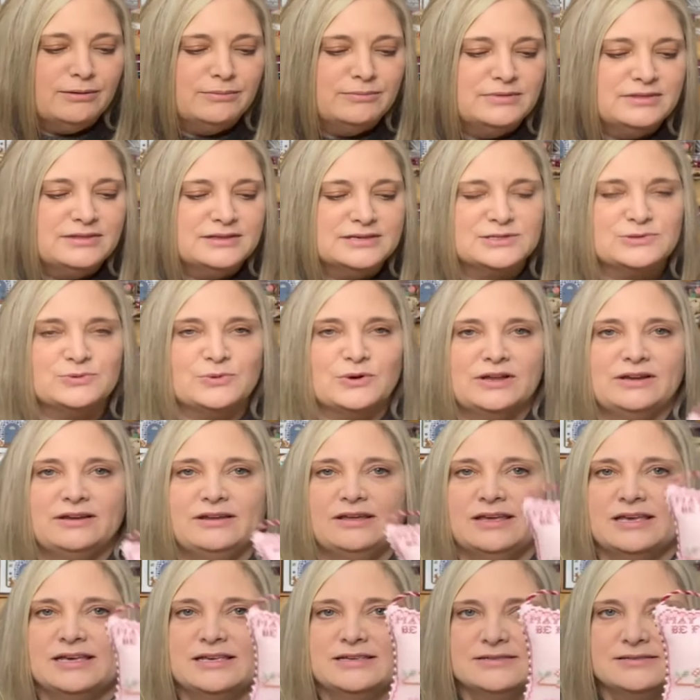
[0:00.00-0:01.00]
this one
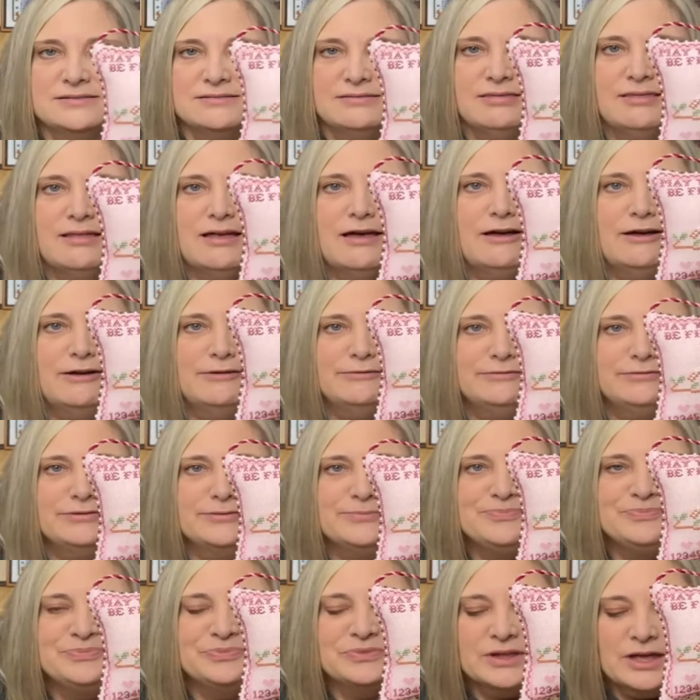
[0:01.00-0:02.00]
is love.
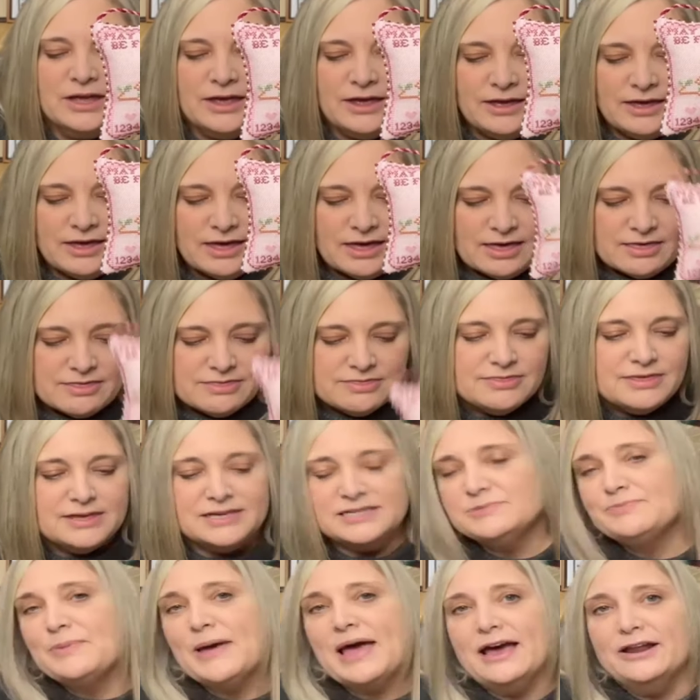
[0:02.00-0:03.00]
This
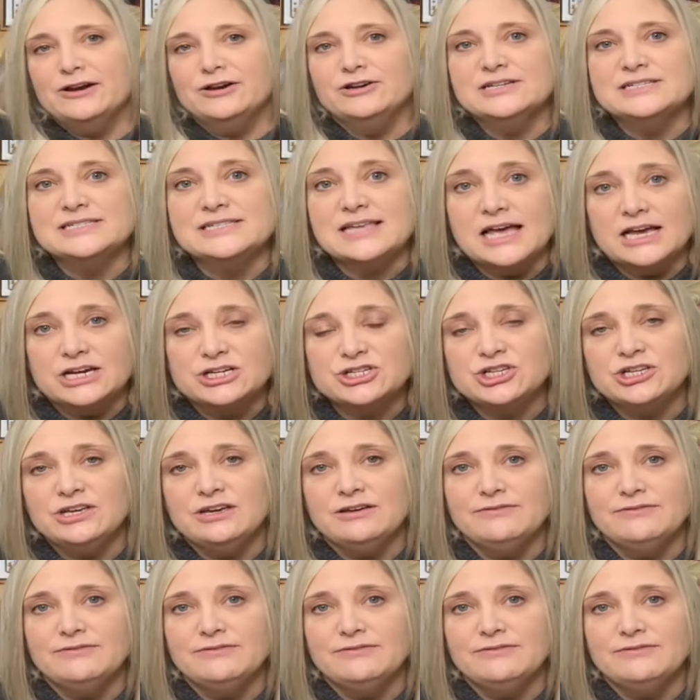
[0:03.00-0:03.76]
pattern is actually